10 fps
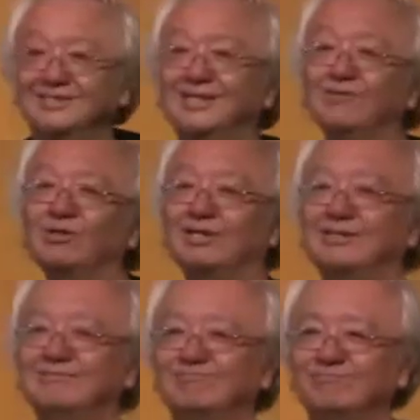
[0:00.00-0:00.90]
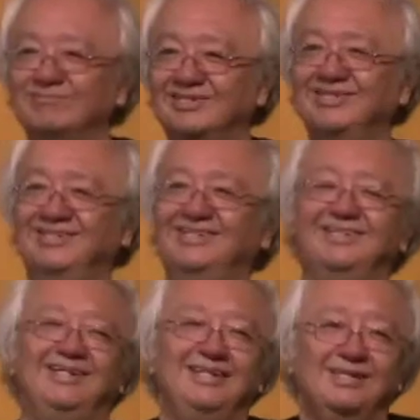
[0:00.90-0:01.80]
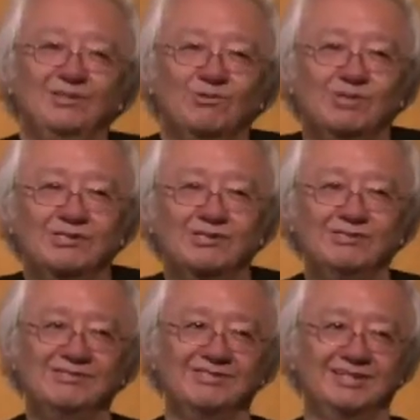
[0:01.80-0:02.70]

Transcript: Anyway, any other questions?